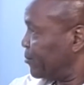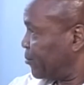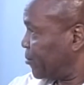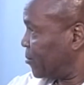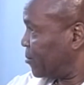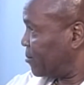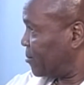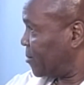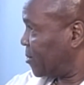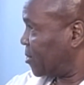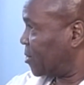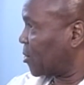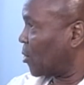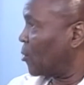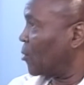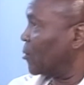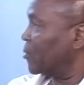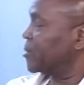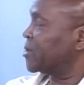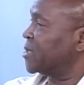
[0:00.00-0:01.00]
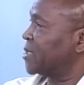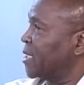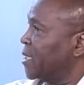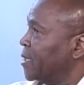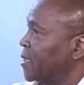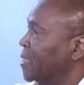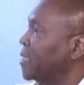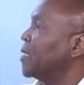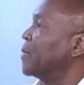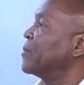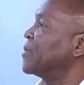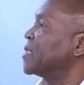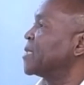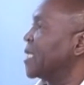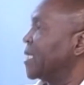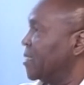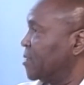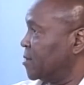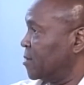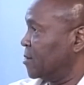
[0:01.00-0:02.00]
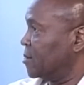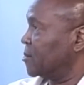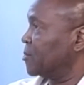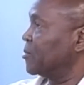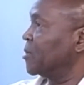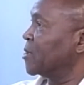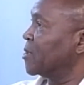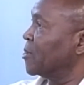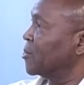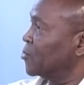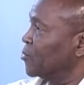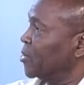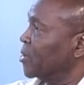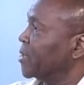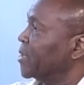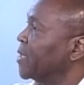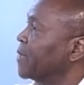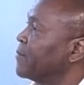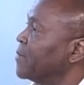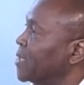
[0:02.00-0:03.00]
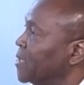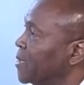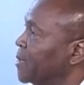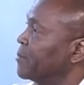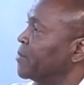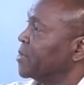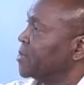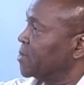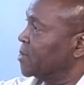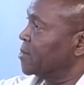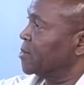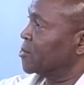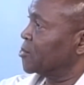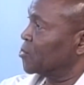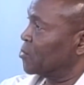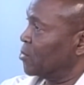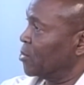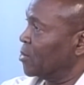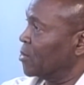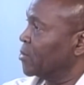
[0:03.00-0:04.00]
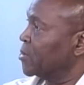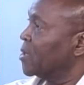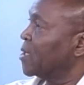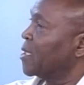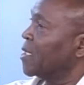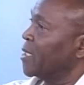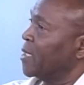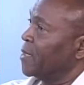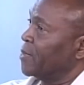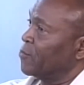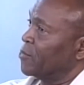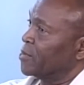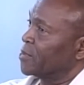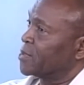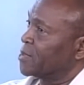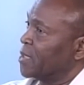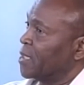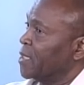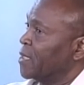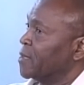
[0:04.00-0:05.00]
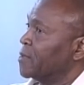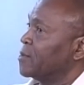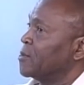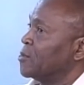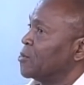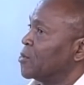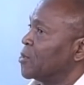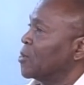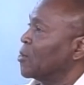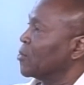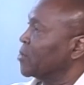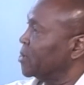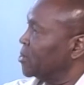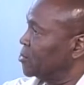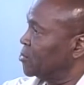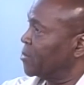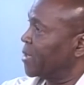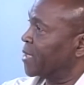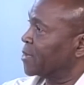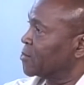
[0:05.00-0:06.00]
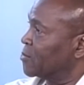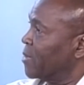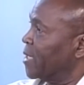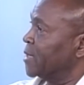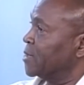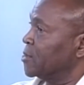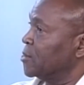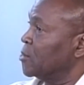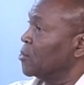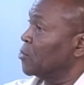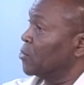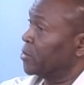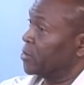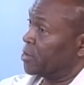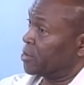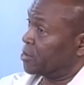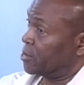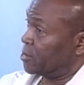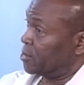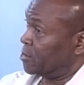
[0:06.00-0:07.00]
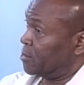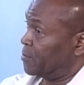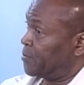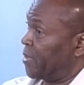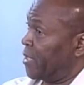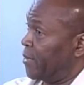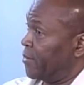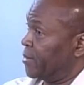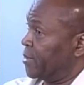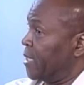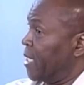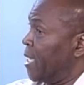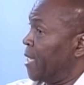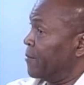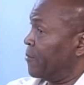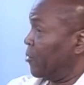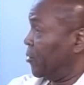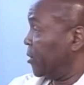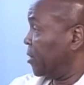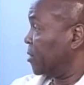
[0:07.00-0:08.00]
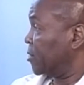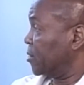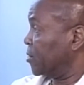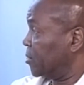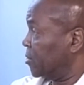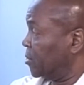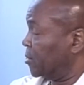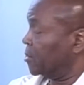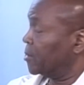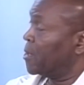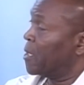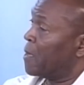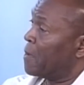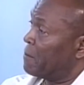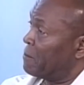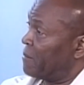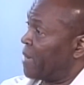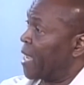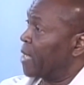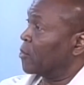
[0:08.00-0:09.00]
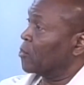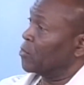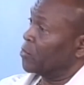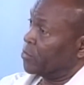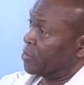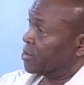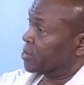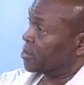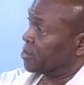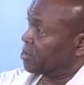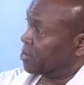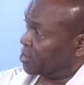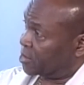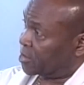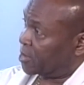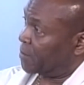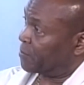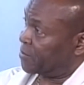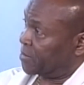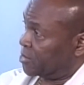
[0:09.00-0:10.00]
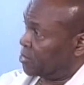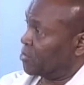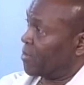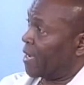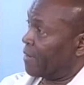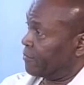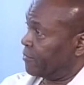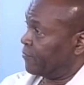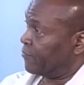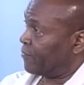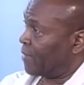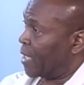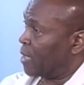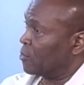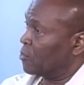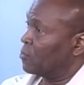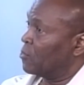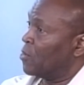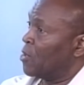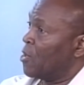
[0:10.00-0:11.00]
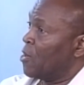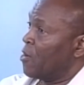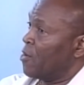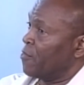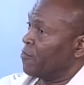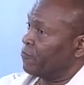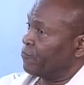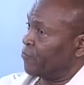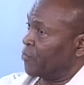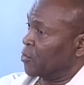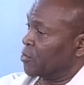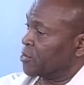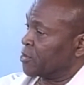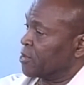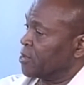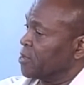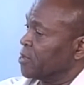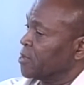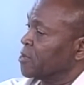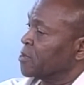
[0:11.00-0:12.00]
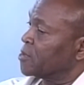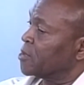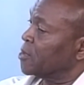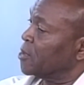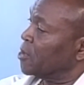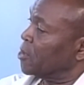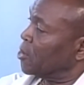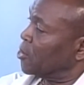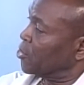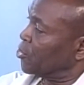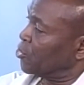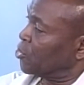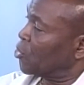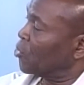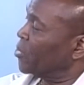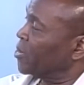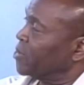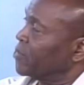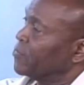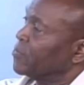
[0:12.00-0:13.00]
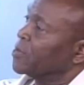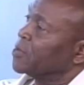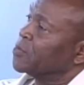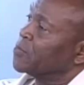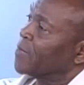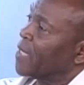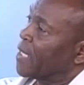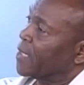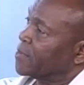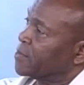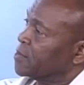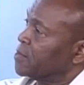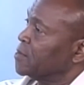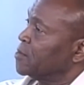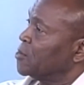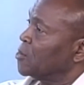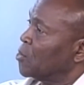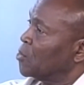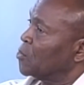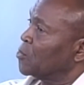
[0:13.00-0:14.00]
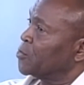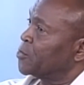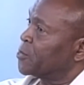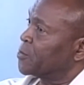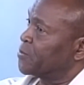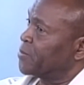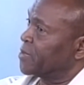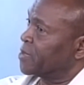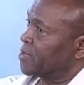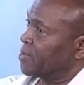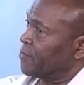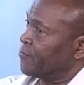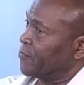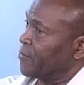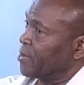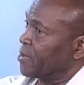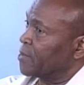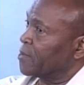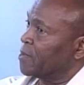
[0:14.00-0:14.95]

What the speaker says: so-said limitations, because we're given limits in this world, and we're said you can only do X, Y, Z, or this is the paradigm, or this is the model, or this is the template you have to follow, versus no individuality, no specific